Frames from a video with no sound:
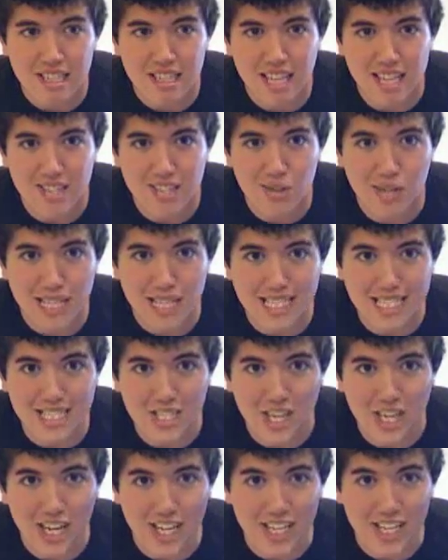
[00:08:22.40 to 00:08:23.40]
that's who gets the
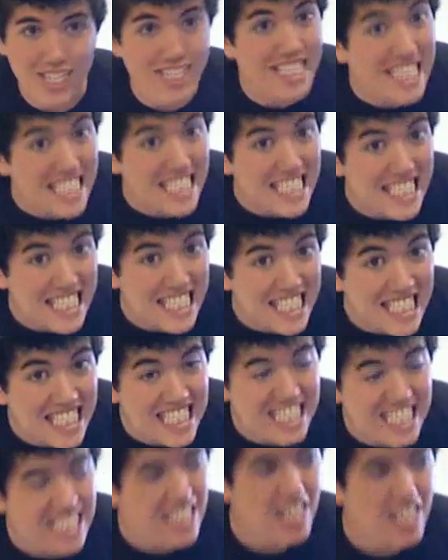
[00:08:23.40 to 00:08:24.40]
challenge.
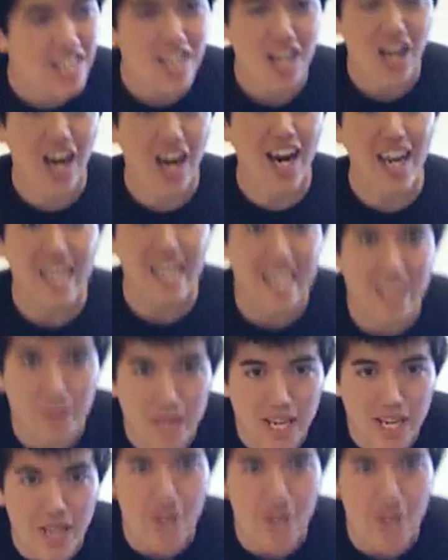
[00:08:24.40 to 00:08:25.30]
All right, here we